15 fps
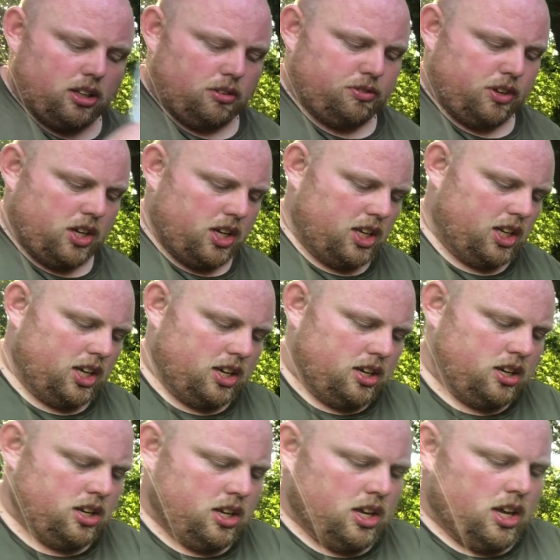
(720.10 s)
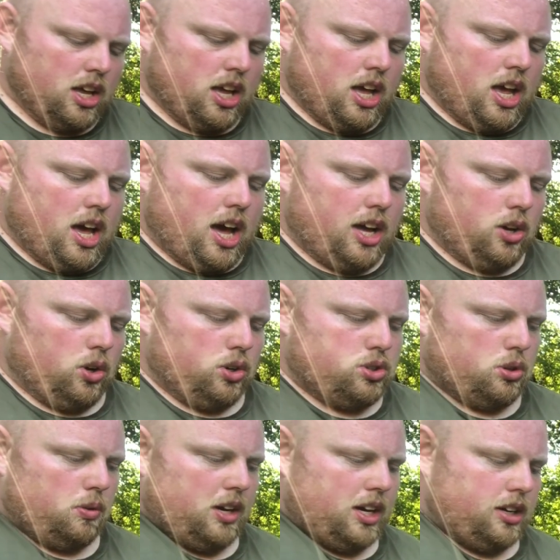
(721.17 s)
off it in here. I
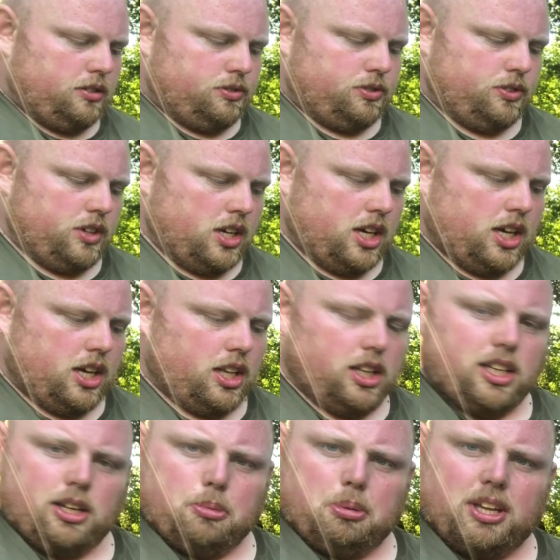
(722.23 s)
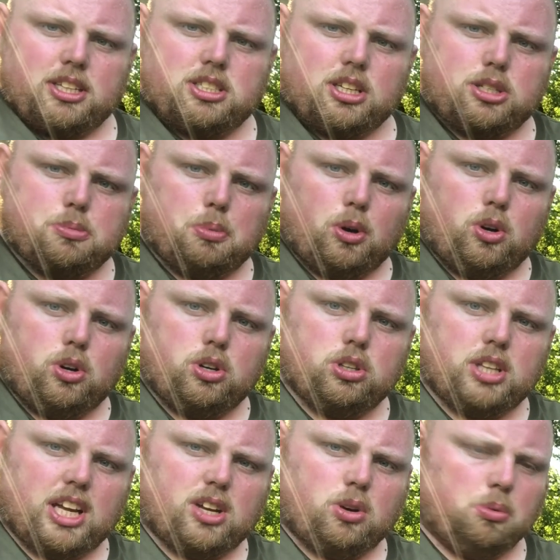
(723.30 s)
also have a little plastic spork
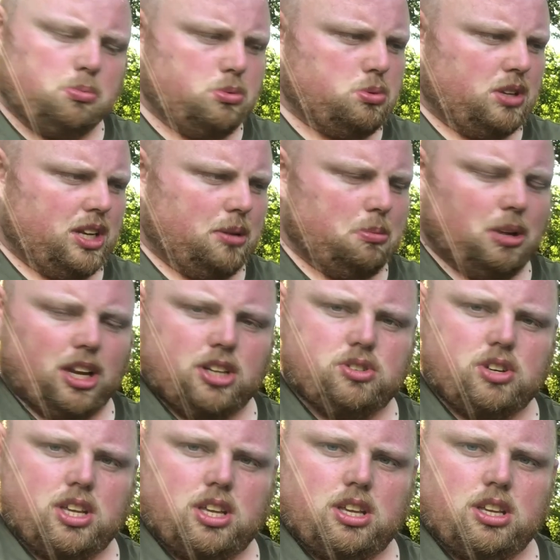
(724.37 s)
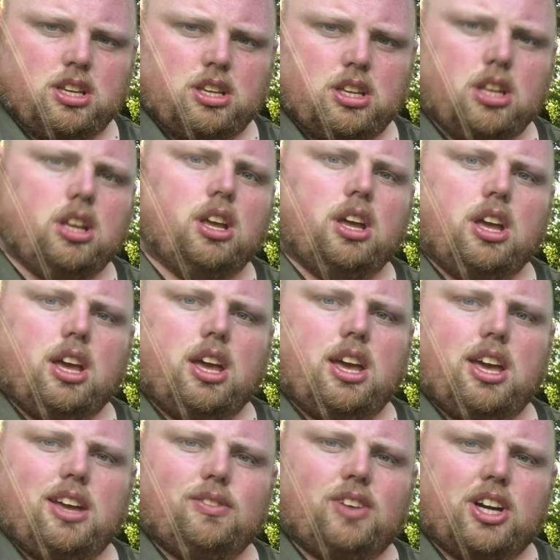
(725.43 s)
that comes with a military
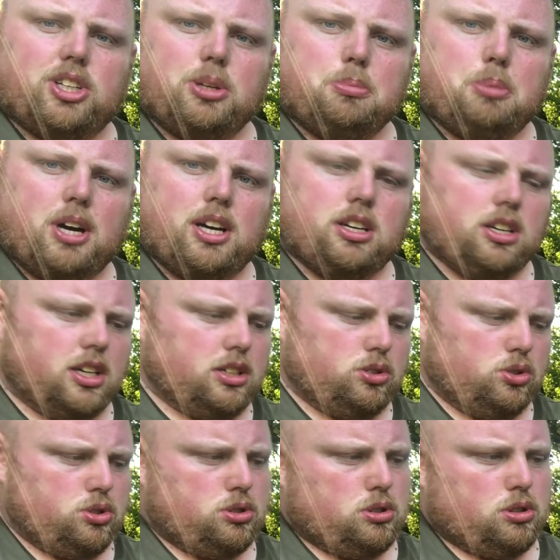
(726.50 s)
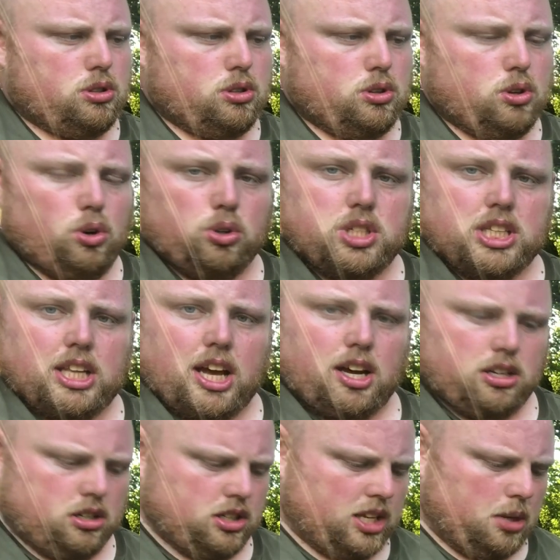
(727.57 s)
ration pack. I just cut it
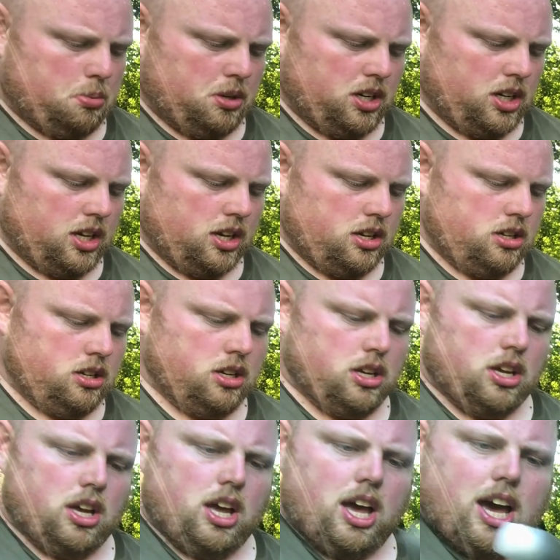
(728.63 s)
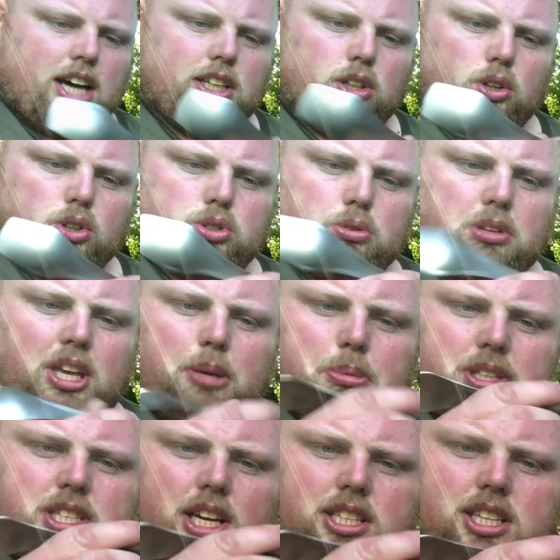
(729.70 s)
down, keep it in here. And I also keep a
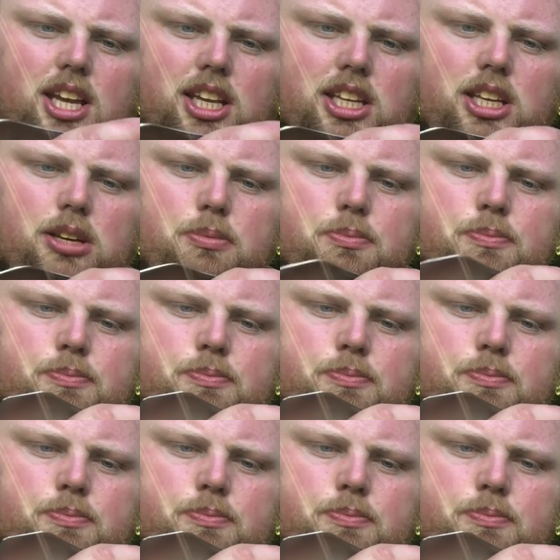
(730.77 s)
titanium